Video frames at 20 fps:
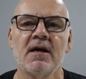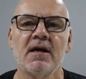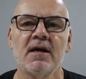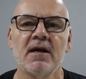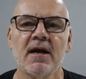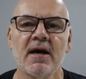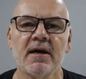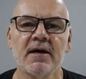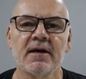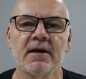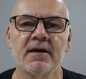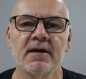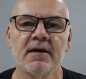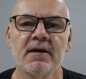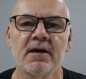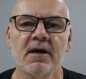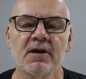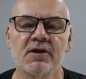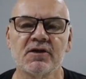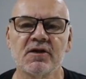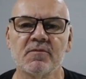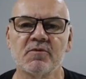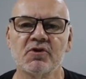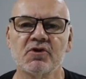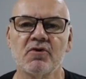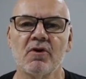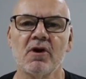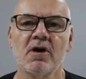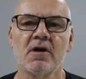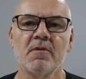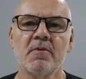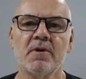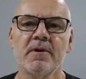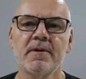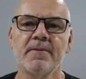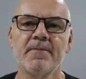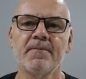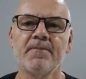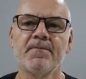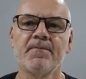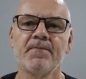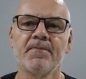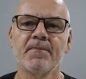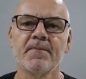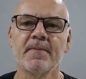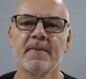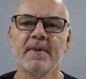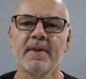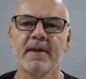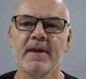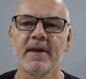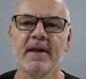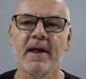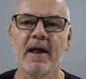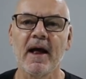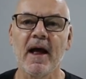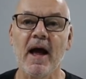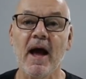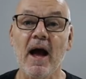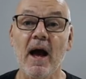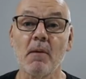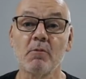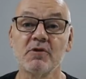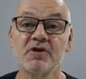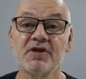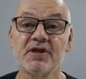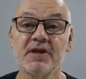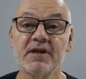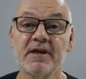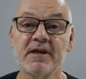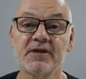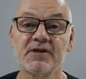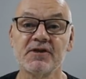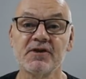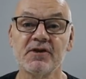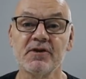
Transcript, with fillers: like and subscribe and we'll see you next